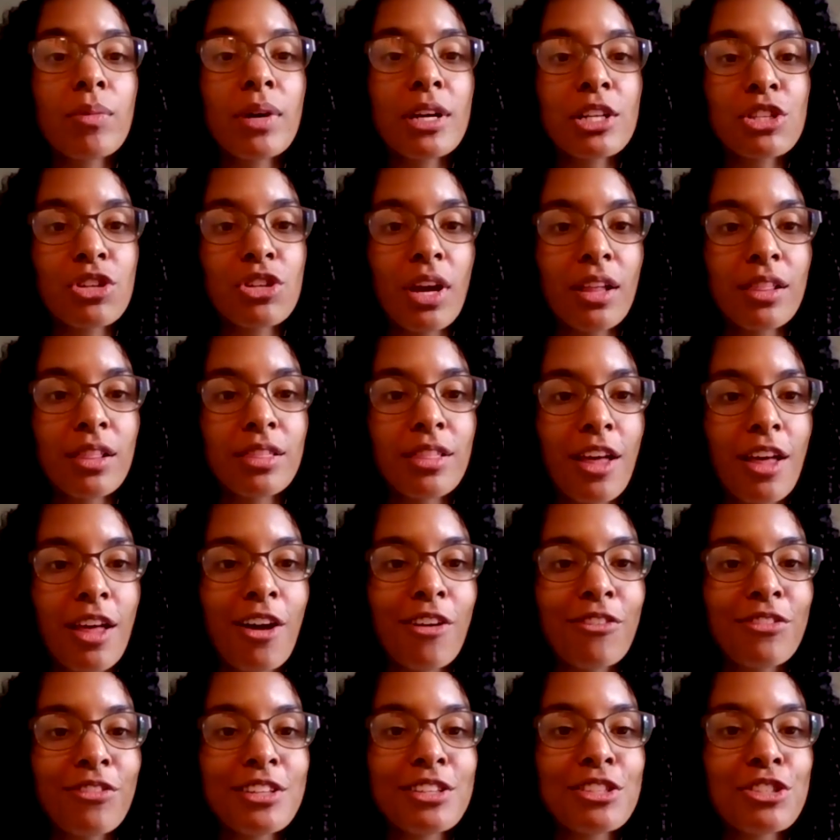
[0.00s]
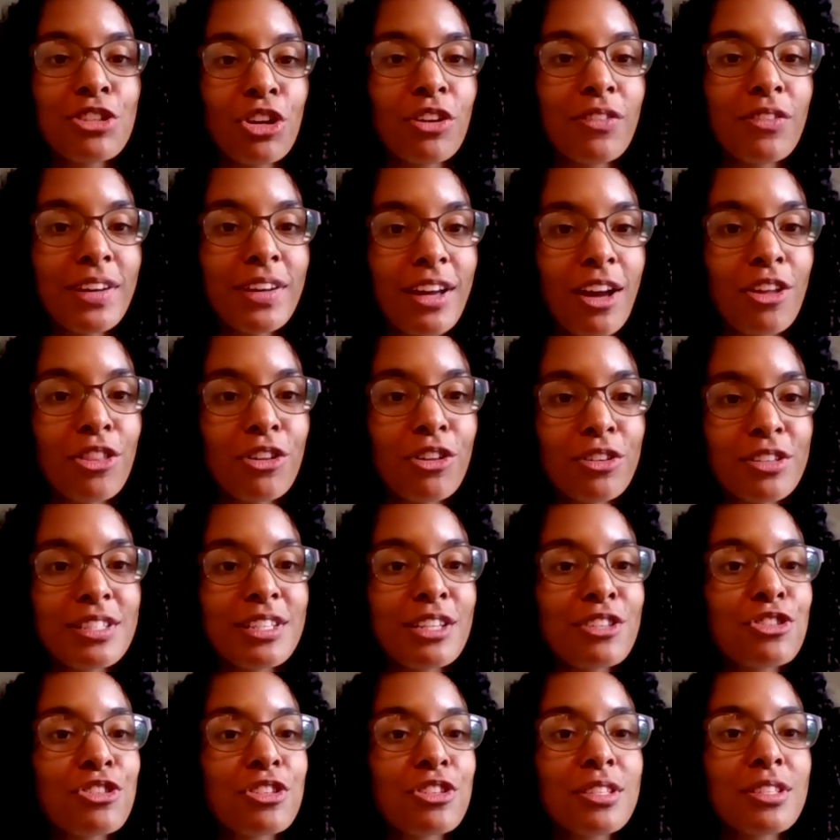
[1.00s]
much I loved serving others
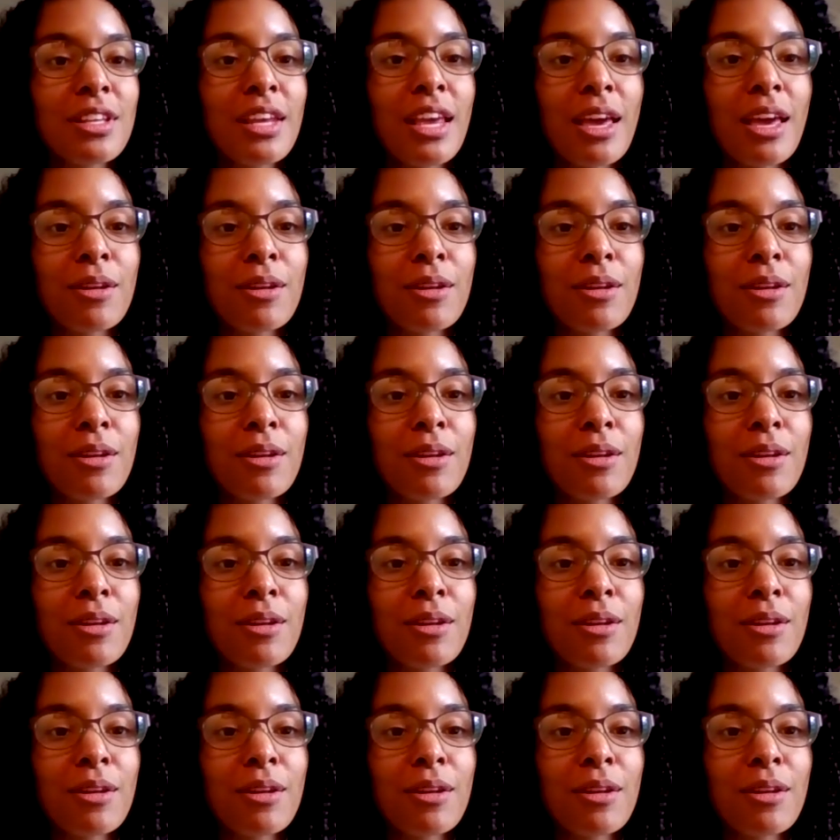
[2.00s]
and just